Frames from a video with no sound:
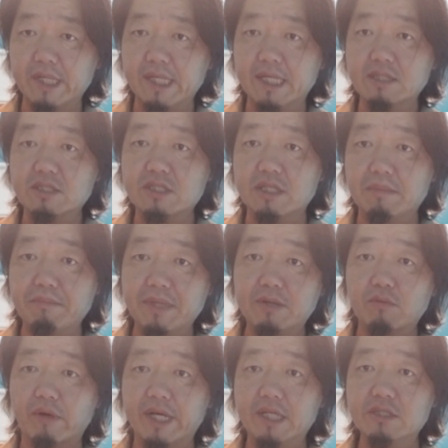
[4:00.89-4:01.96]
it gets to the
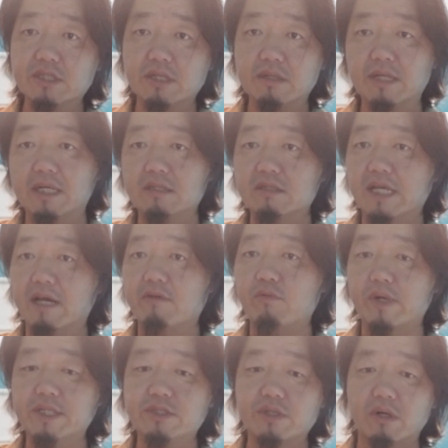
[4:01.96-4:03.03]
mid-range and that's
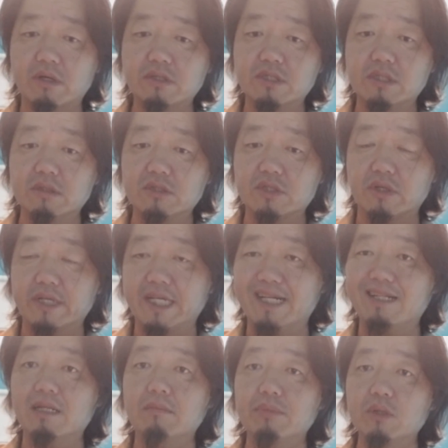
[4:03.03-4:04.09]
halfway charged, it'll start
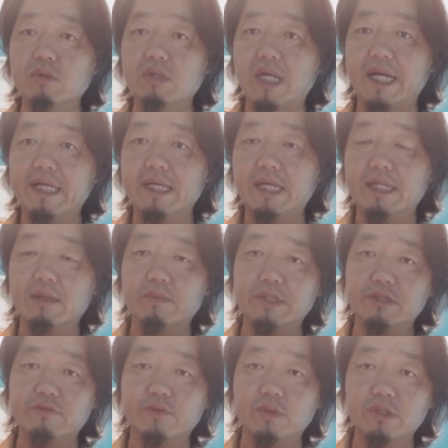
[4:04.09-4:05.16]
hitting the blue light, and then
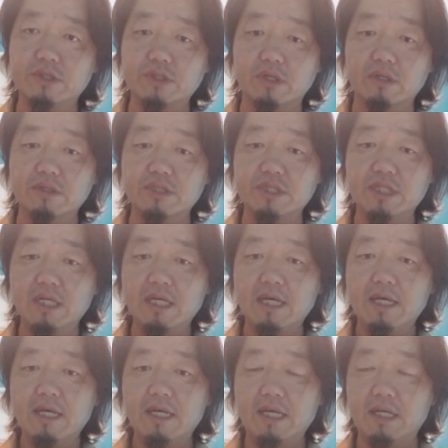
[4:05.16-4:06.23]
when it's fully charged,
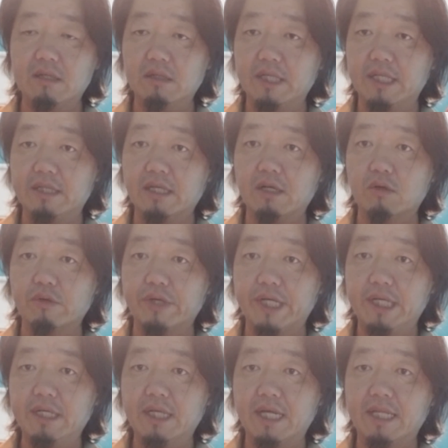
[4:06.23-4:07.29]
it'll hit the
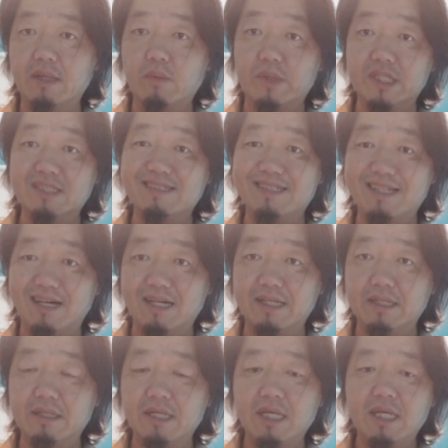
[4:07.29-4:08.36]
green, and then when it's
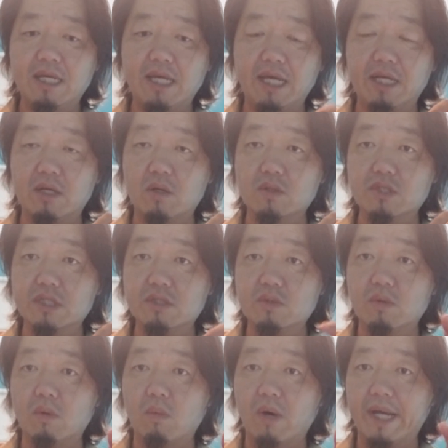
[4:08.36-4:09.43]
done, it goes
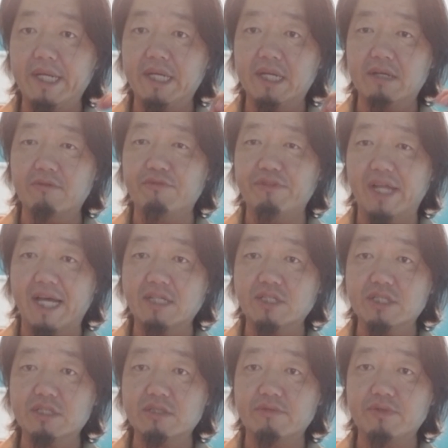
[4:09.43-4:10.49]
into a white and it
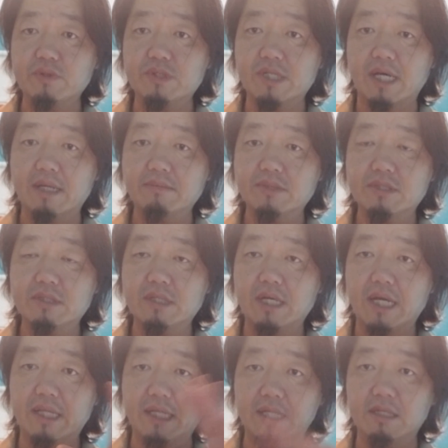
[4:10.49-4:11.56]
flashes a few times,
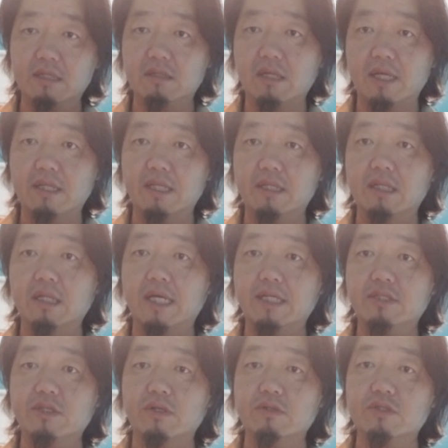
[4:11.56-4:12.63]
and then it and then the
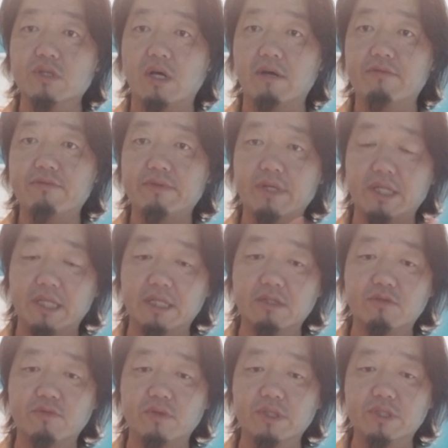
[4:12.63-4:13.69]
light turns off, and then
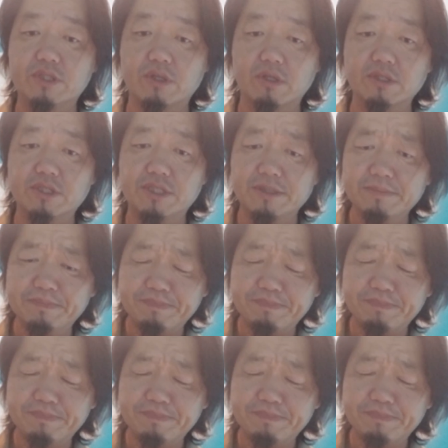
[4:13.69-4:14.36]
it's fully charged.